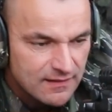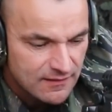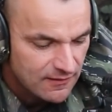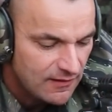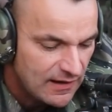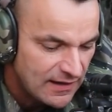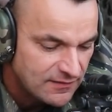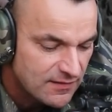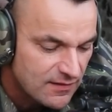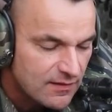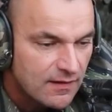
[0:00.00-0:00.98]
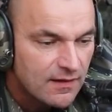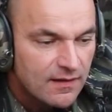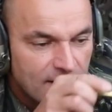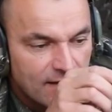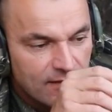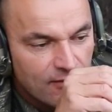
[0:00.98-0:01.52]
Nice shot. All right.
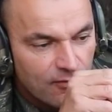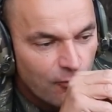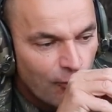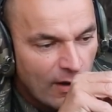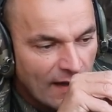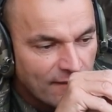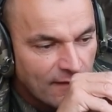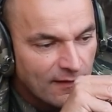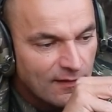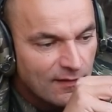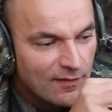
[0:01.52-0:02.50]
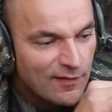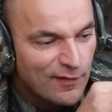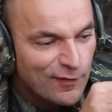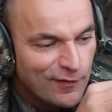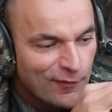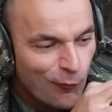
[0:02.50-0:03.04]
One,
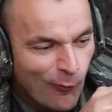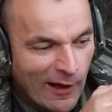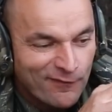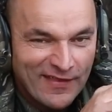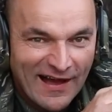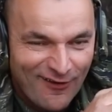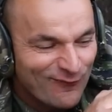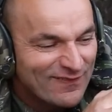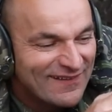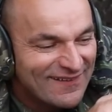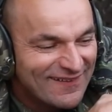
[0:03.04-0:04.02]
one down.